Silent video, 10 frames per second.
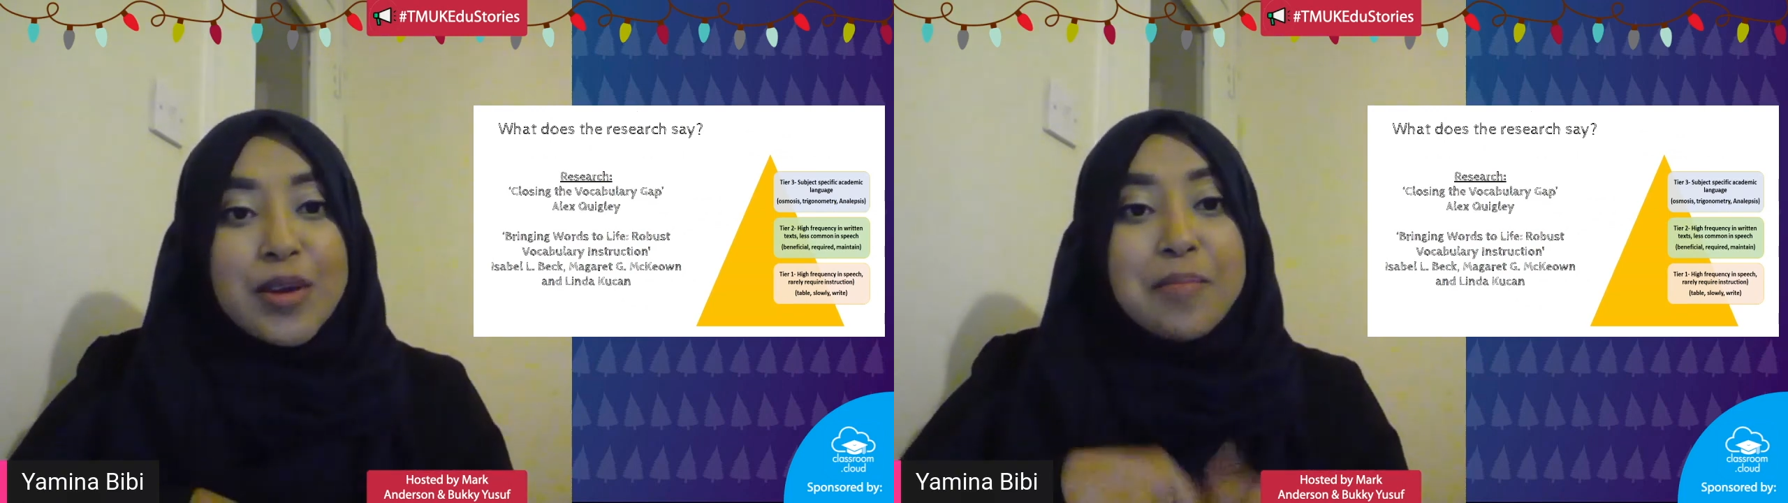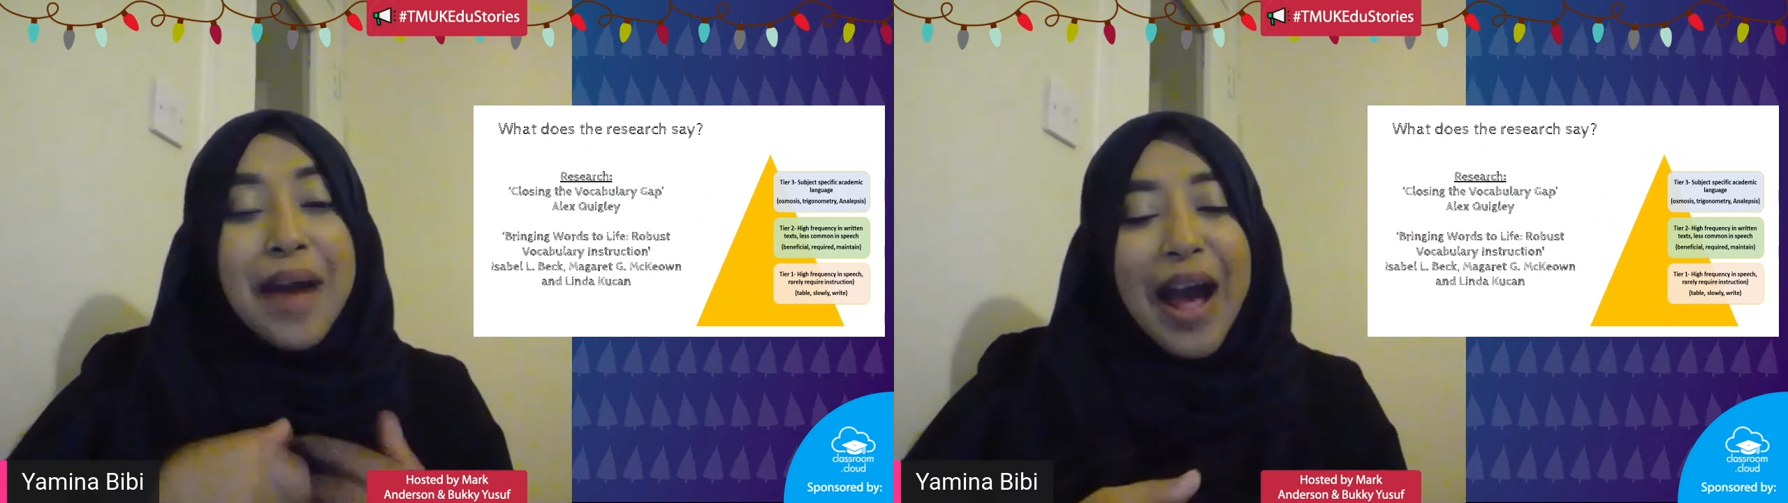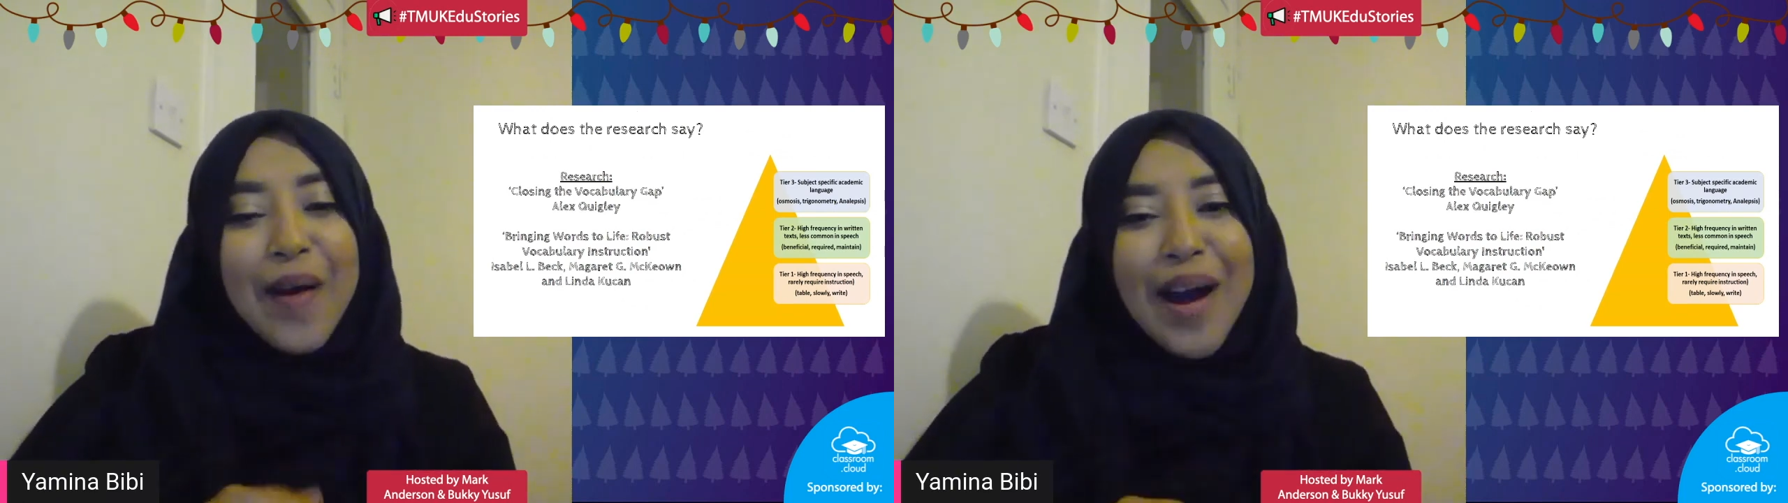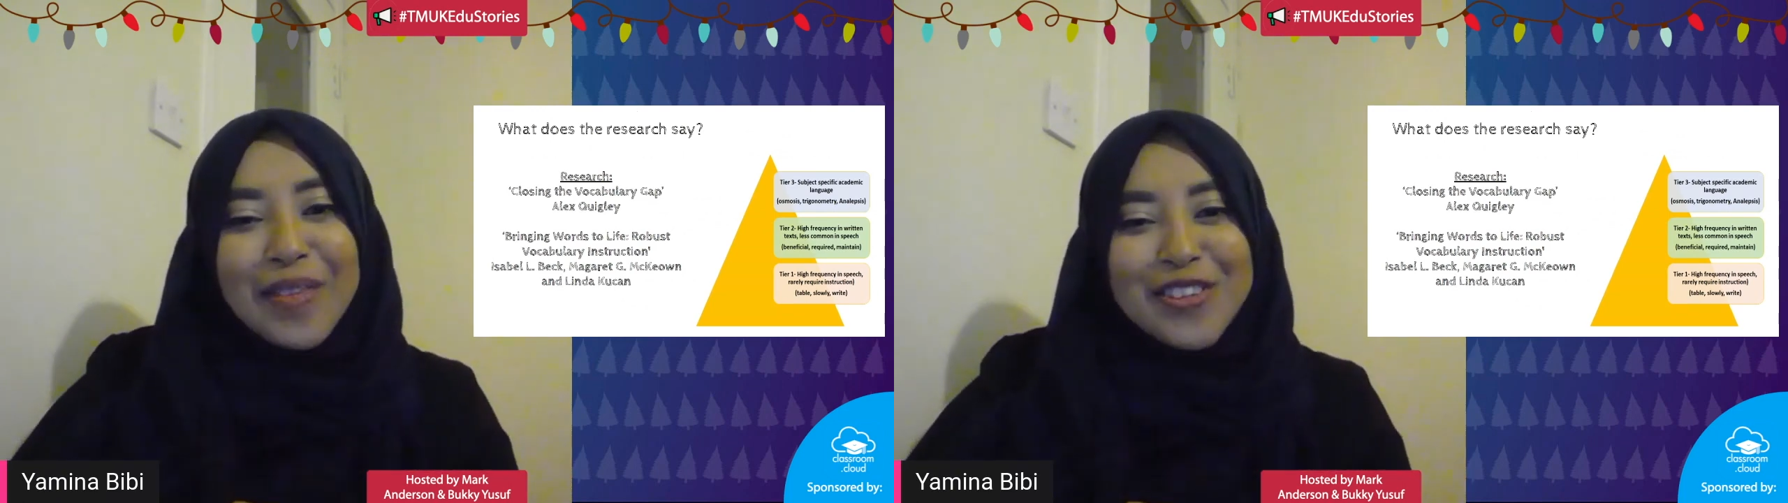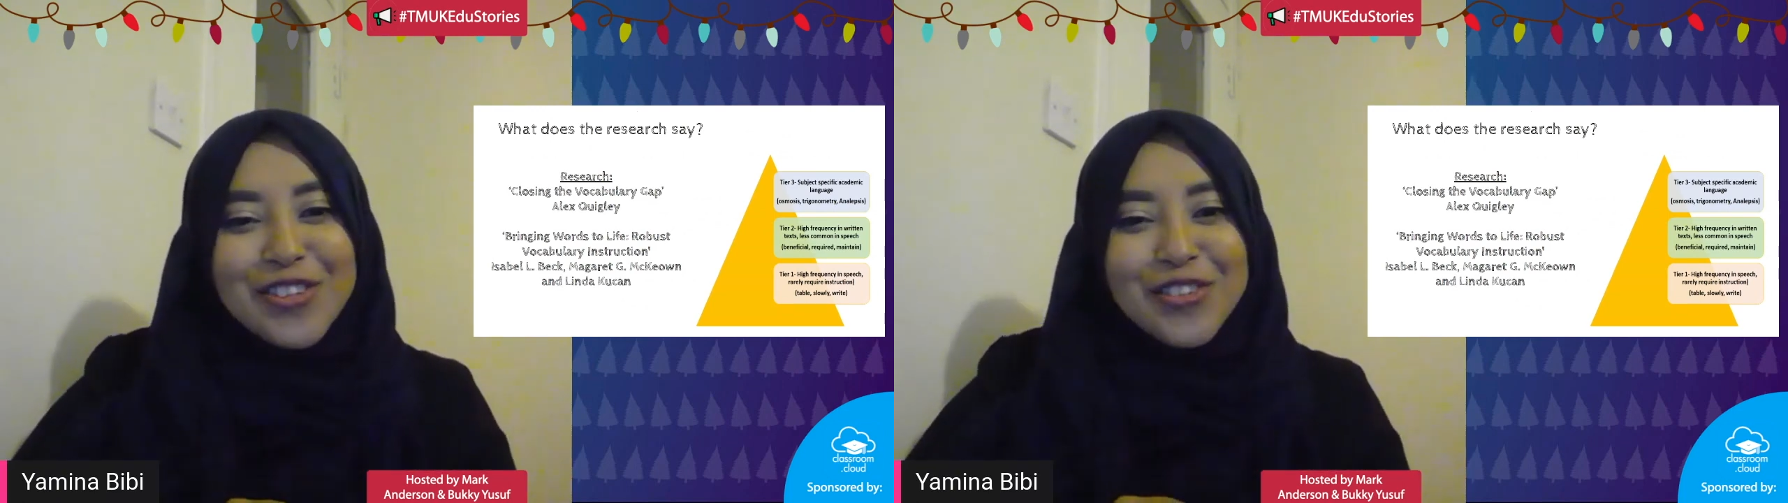empower
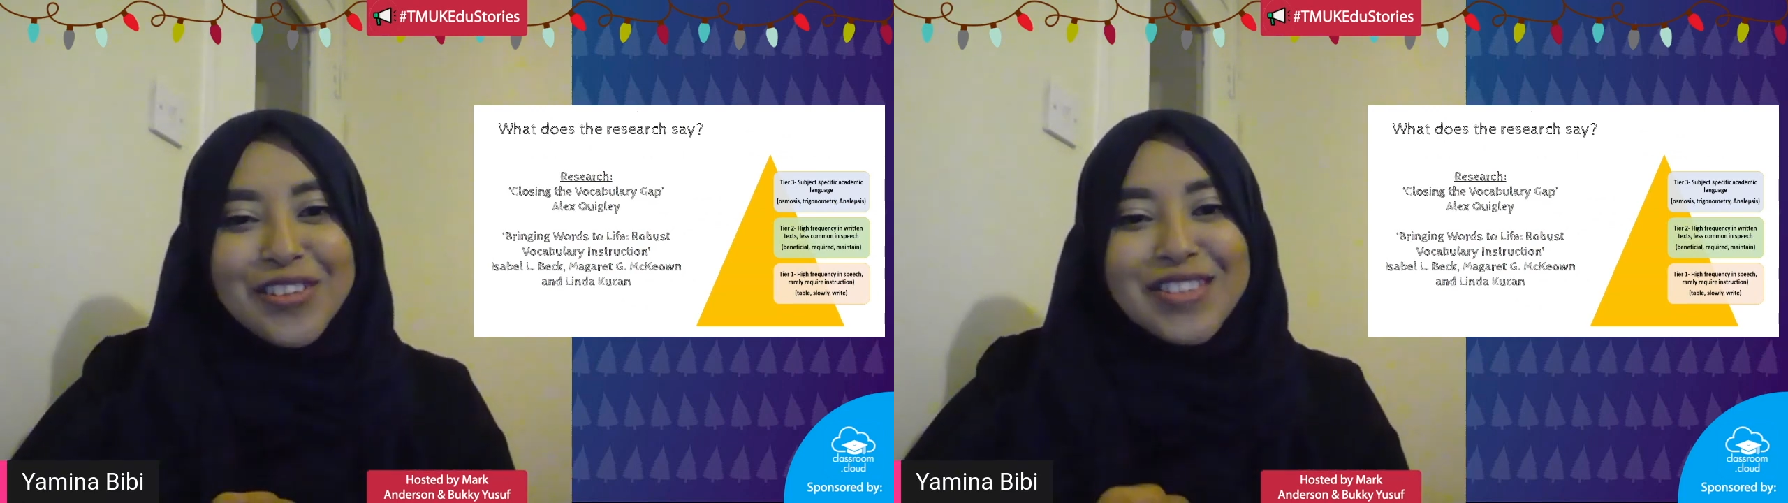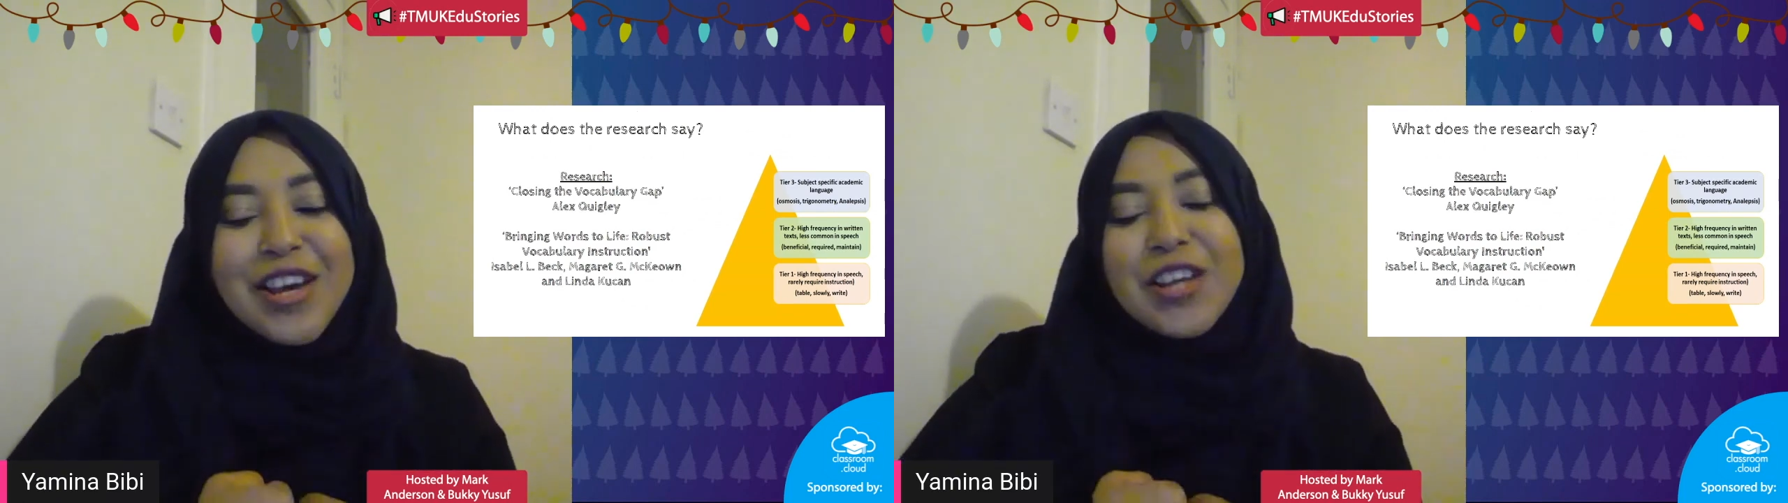our students